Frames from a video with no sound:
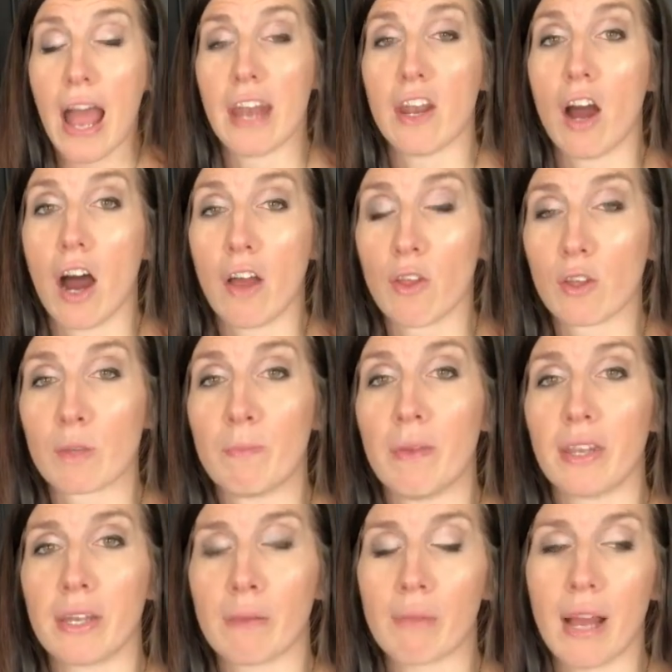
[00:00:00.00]
and all those
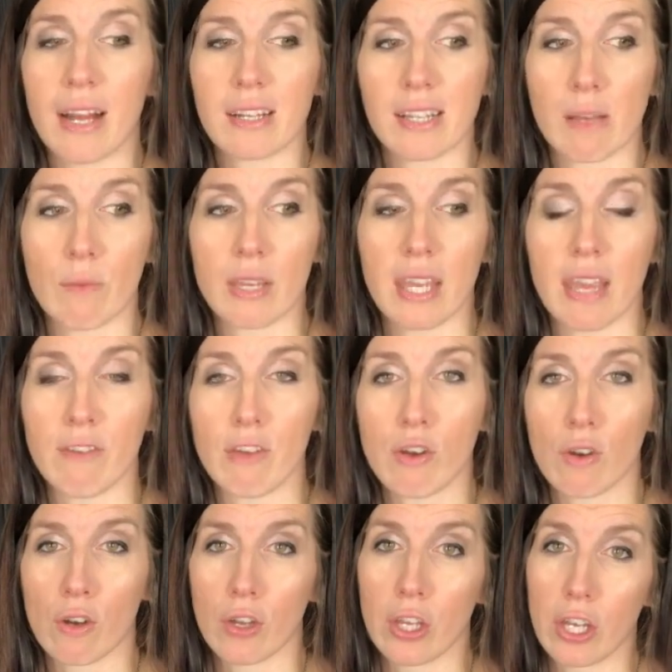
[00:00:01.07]
building blocks that we gave
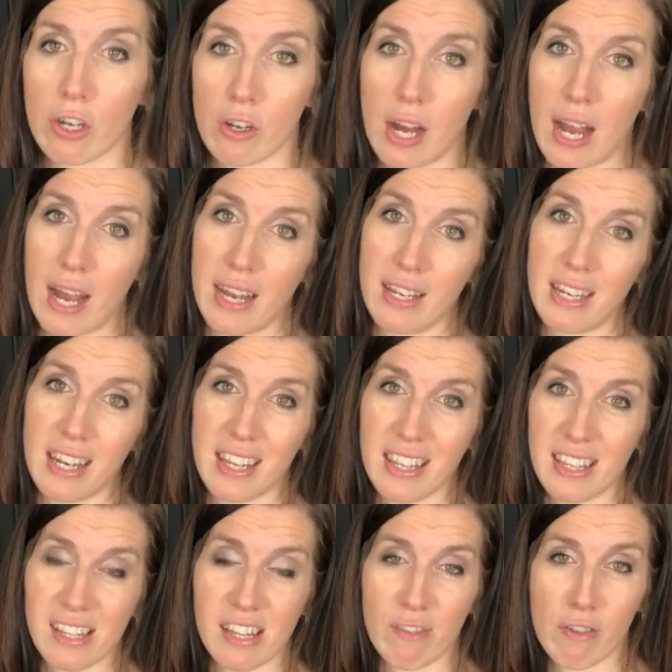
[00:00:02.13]
you earlier on in
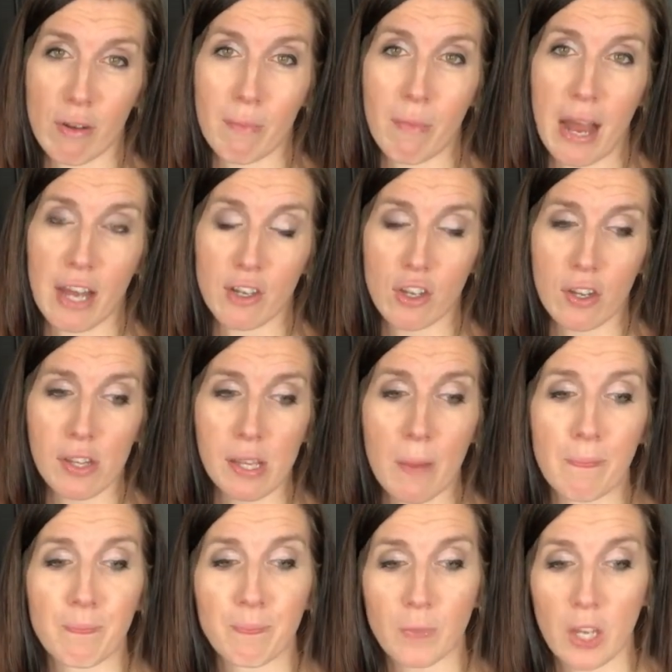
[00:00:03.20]
these different modules
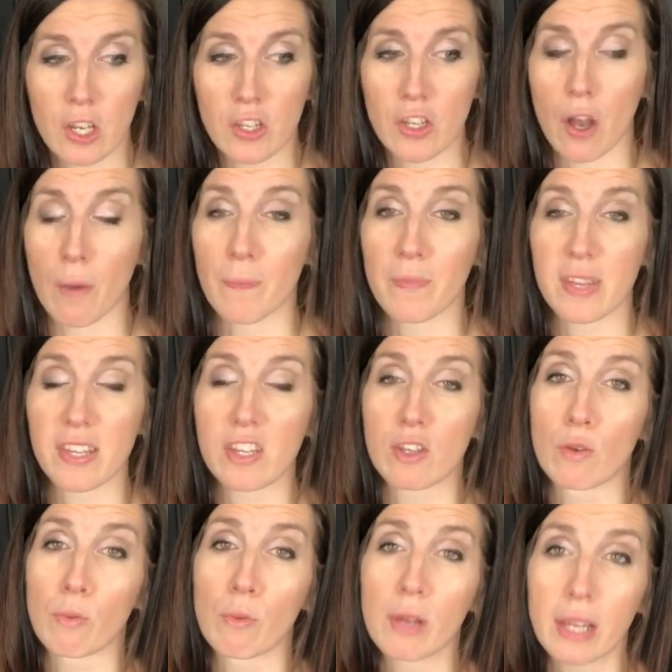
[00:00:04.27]
so this
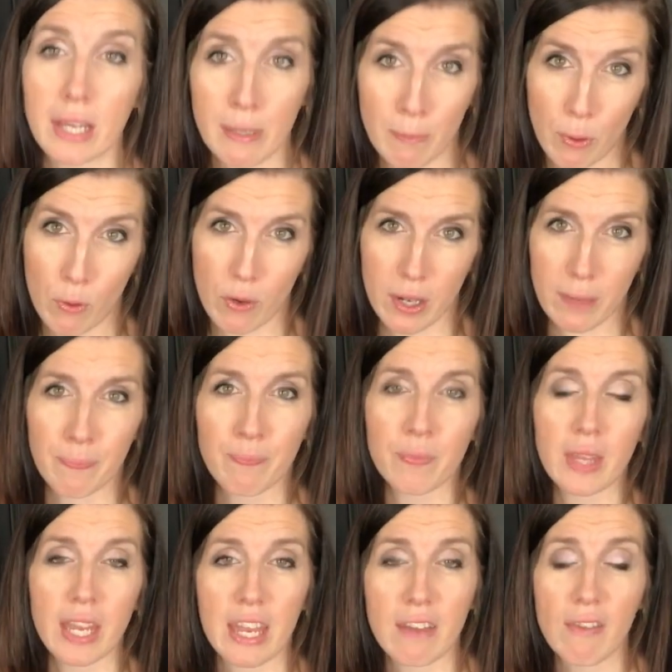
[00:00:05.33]
is really important.
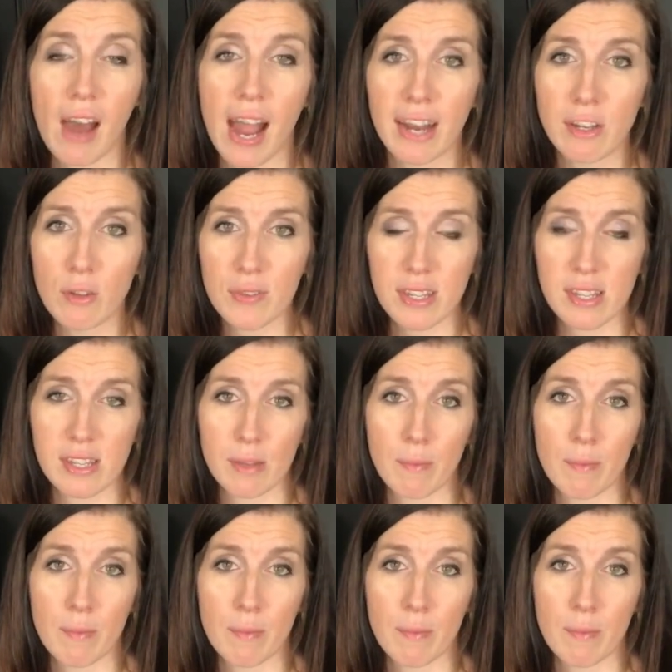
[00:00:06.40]
If high notes is